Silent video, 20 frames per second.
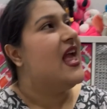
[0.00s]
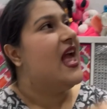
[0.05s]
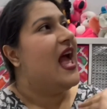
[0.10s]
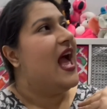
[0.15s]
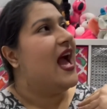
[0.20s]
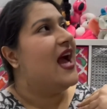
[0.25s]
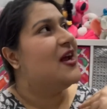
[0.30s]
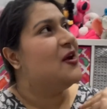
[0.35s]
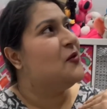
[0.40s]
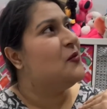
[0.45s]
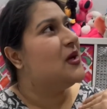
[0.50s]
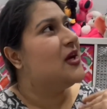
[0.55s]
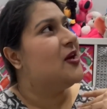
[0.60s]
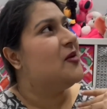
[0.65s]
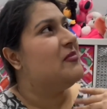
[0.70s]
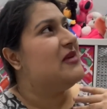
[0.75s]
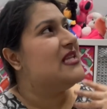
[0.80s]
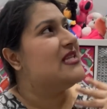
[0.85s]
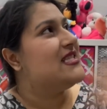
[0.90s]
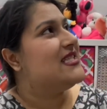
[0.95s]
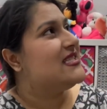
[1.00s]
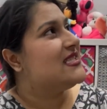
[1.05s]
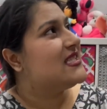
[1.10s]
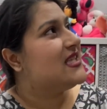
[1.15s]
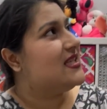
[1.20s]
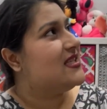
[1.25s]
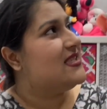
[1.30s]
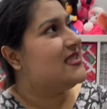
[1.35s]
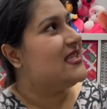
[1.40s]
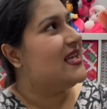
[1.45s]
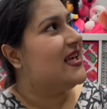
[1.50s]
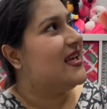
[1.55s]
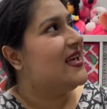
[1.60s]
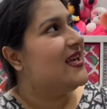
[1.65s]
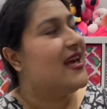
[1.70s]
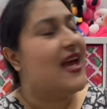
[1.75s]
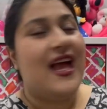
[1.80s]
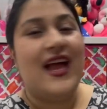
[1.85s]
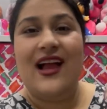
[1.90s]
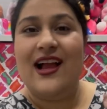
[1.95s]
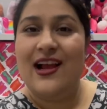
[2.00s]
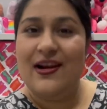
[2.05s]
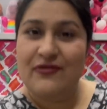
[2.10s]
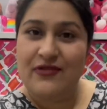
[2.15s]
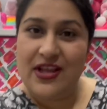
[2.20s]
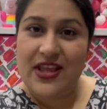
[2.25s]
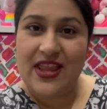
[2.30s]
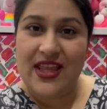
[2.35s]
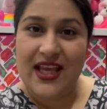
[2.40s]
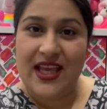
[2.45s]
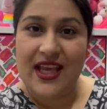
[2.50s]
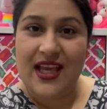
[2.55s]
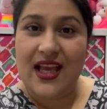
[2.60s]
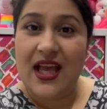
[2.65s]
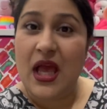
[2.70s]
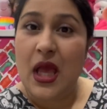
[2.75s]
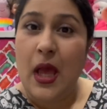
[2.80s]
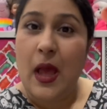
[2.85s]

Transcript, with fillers: and we're going to be discussing everything